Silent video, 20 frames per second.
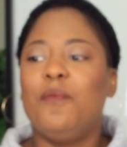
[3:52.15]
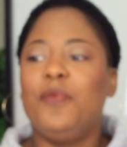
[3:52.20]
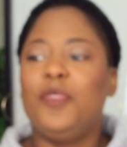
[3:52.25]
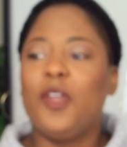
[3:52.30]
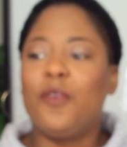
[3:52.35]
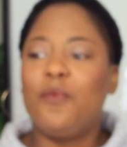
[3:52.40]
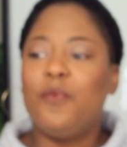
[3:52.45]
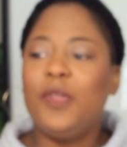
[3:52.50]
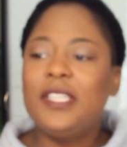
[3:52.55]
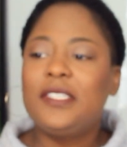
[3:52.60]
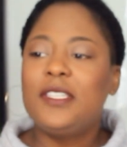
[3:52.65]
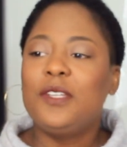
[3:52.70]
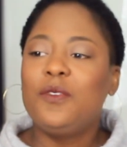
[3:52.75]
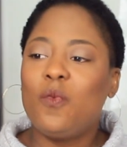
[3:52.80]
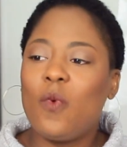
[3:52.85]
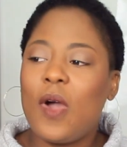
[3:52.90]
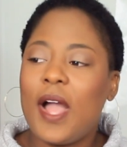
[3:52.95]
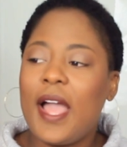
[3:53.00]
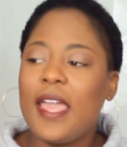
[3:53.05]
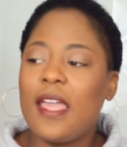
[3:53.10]
The reason
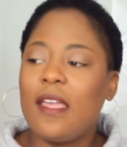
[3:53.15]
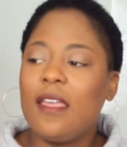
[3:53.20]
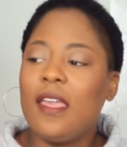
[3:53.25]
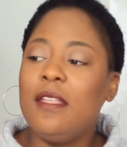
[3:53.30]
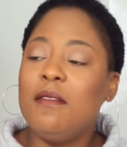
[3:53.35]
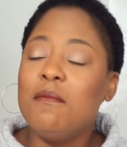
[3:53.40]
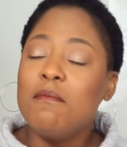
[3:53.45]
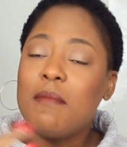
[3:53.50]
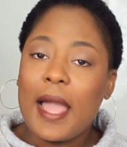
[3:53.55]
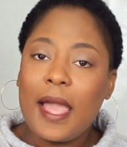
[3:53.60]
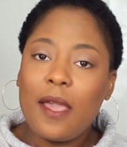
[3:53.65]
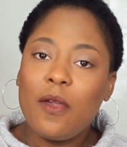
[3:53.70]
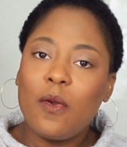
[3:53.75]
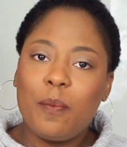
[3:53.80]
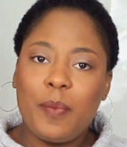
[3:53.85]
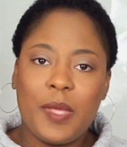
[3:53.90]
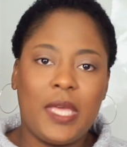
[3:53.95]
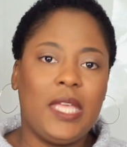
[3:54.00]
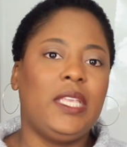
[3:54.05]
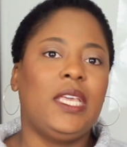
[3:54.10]
why, in my
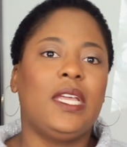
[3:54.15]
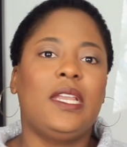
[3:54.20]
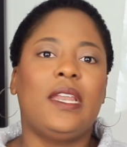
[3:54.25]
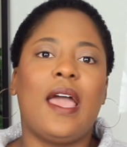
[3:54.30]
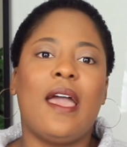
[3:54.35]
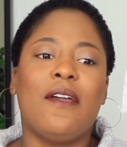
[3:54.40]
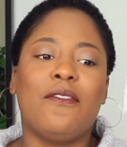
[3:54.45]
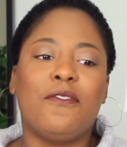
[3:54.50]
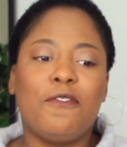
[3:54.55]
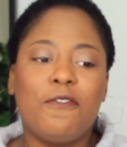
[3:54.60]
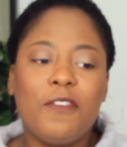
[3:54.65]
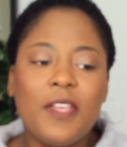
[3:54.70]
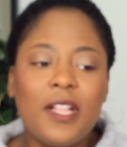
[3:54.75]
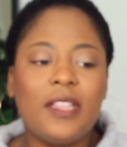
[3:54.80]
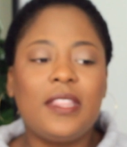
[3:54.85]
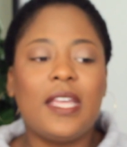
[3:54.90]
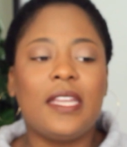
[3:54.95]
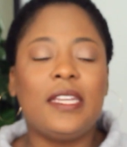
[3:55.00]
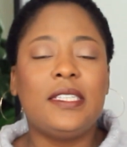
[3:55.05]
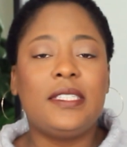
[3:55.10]
opinion, I
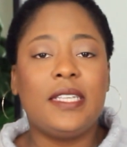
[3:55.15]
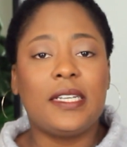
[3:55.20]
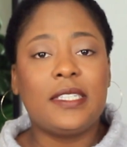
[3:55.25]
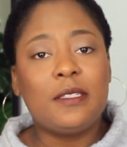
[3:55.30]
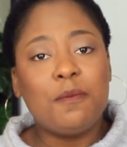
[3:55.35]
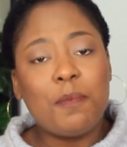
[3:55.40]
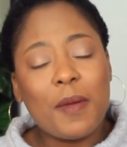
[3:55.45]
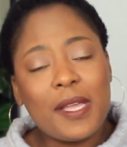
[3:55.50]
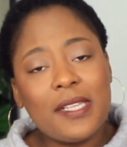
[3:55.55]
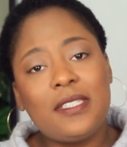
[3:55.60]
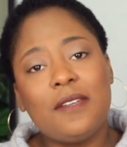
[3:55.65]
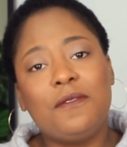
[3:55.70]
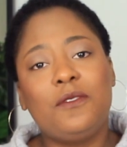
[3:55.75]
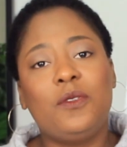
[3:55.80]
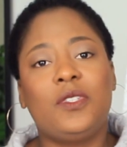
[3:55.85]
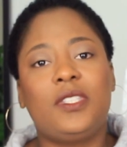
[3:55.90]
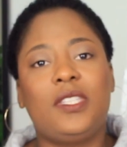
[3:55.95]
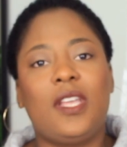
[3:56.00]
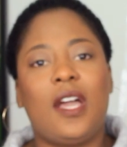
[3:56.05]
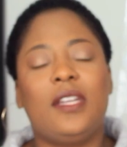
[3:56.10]
feel that it's expensive
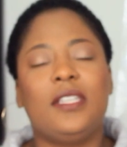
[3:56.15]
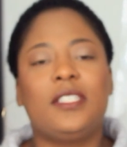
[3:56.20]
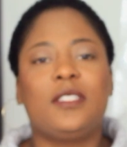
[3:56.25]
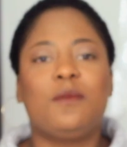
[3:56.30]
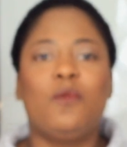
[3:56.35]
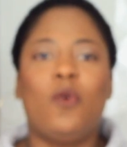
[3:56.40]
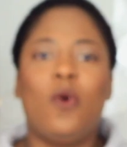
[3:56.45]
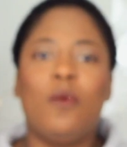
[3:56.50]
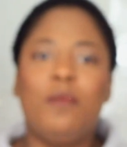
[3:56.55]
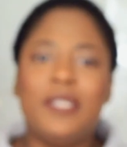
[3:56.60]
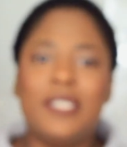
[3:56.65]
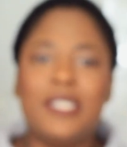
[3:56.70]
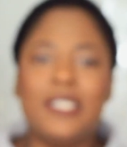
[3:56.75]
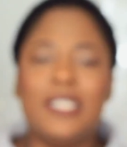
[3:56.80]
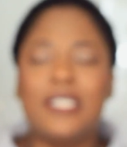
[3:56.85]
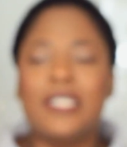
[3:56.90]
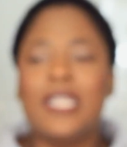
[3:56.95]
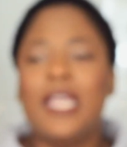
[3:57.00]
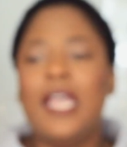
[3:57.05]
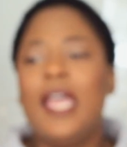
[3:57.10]
to start a small
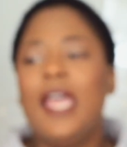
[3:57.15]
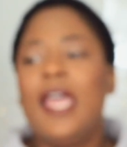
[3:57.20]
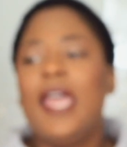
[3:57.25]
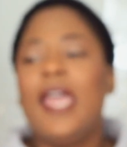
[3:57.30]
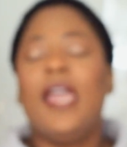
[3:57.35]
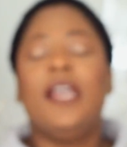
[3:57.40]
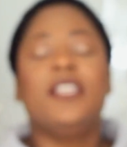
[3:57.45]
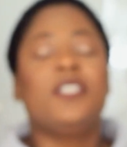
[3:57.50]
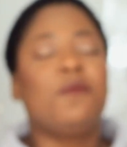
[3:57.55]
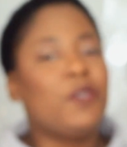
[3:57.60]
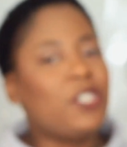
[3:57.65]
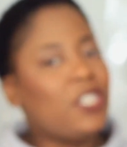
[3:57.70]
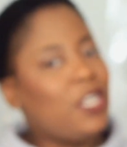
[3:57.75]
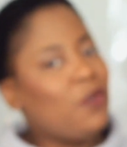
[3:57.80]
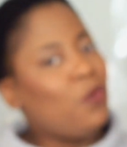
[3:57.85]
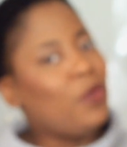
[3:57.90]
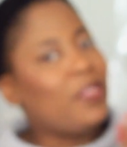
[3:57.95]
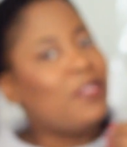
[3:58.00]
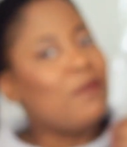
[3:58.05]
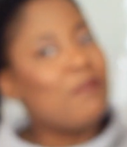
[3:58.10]
business,
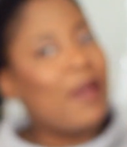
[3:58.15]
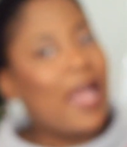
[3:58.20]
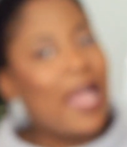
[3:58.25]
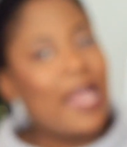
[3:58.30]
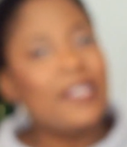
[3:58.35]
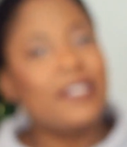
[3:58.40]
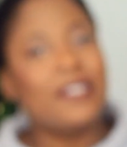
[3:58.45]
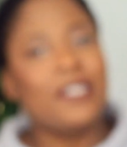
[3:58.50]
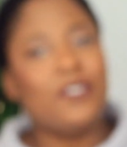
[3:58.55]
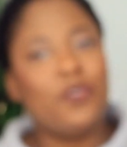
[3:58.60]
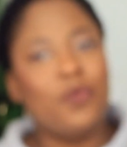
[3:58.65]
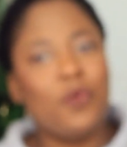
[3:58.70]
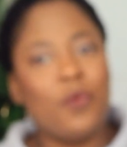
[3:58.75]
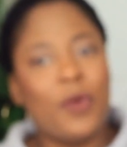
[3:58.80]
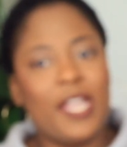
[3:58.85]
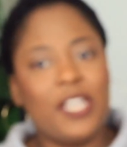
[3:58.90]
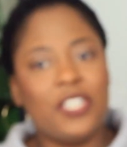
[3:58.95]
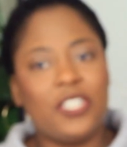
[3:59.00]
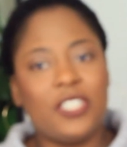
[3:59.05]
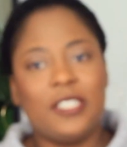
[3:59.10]
especially with my
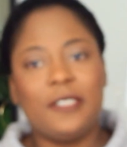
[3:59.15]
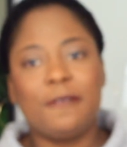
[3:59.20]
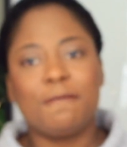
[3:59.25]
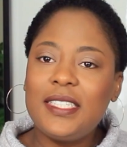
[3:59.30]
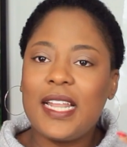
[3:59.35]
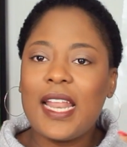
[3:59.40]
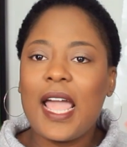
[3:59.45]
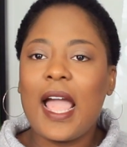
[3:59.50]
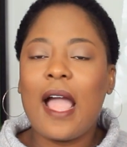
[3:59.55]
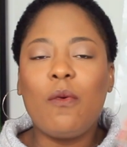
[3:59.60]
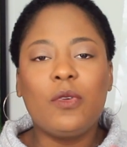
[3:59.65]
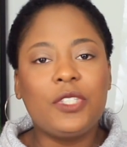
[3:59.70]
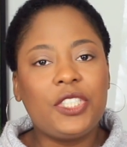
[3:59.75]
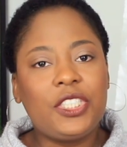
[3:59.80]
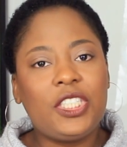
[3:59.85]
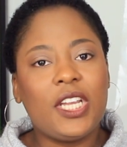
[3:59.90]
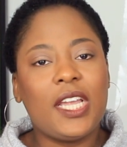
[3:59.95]
situation, is that I was